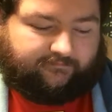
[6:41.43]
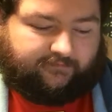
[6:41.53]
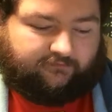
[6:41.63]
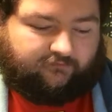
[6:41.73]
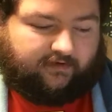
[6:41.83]

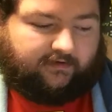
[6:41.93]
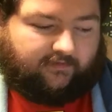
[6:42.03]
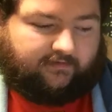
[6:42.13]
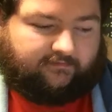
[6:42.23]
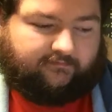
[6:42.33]
this
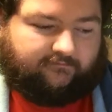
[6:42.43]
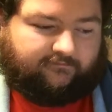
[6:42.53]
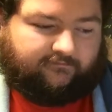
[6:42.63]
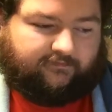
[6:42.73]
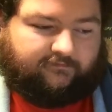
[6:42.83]
radioactive,
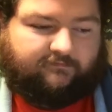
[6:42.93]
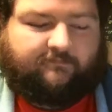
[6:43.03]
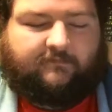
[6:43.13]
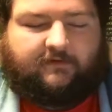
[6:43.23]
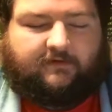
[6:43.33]
this,
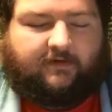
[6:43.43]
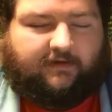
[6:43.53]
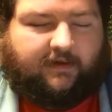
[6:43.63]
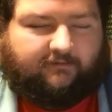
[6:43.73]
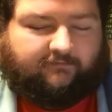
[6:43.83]

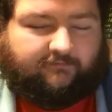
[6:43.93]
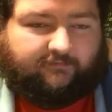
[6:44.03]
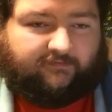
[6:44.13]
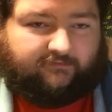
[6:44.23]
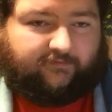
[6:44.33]
again,
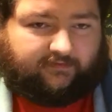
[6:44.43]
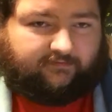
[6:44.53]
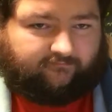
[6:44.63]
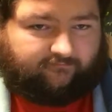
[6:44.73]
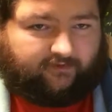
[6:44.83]
specific
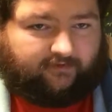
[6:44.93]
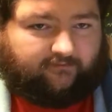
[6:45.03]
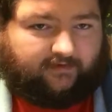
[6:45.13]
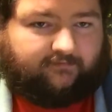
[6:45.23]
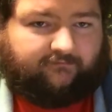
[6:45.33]

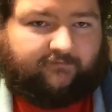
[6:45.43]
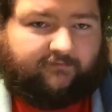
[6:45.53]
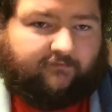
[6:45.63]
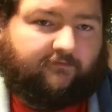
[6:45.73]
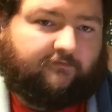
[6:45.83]
radioactive
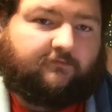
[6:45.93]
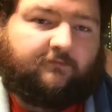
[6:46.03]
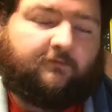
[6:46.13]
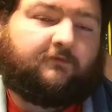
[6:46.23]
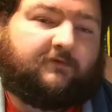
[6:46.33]
material
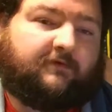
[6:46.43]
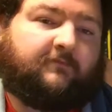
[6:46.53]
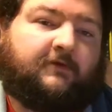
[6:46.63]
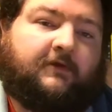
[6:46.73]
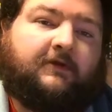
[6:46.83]
towards him,
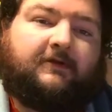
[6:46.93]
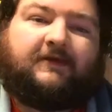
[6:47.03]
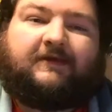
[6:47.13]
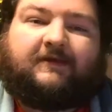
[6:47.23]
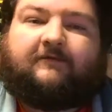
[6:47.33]

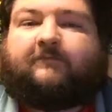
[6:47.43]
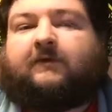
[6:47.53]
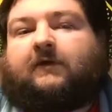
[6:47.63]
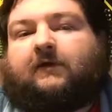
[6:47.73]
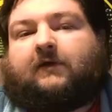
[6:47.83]
near him,
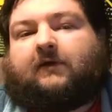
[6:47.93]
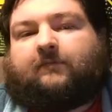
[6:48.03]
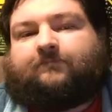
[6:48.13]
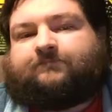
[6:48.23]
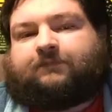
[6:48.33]

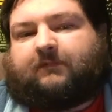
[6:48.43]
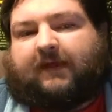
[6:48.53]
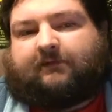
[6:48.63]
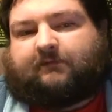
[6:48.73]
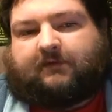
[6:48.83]

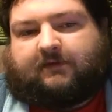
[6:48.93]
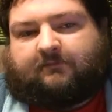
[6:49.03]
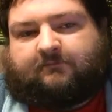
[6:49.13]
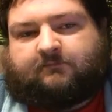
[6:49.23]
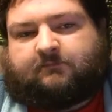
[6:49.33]
next to
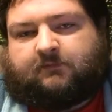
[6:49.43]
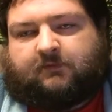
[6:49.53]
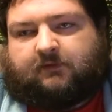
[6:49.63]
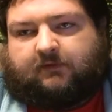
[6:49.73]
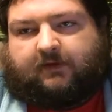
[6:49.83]
him,
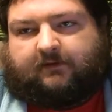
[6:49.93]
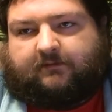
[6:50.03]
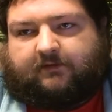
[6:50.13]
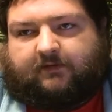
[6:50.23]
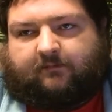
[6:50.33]
like
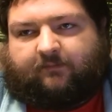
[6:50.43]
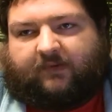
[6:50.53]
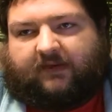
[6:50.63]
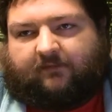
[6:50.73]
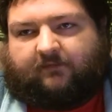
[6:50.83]
in a
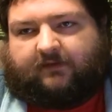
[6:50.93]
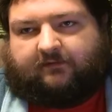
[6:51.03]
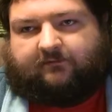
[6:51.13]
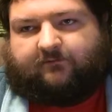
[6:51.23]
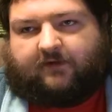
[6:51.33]
beam
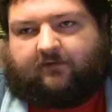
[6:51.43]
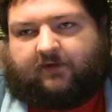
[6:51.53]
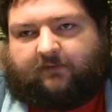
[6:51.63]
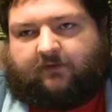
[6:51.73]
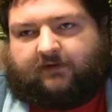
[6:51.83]
that's
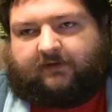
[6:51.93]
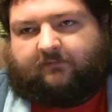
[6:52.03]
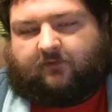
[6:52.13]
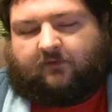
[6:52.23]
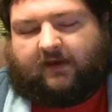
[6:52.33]
firing upon
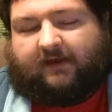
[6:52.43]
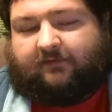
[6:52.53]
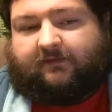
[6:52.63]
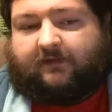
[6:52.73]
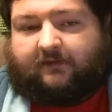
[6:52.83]
him, or
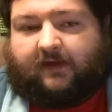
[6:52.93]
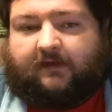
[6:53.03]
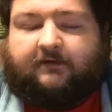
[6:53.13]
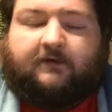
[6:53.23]
anything like that,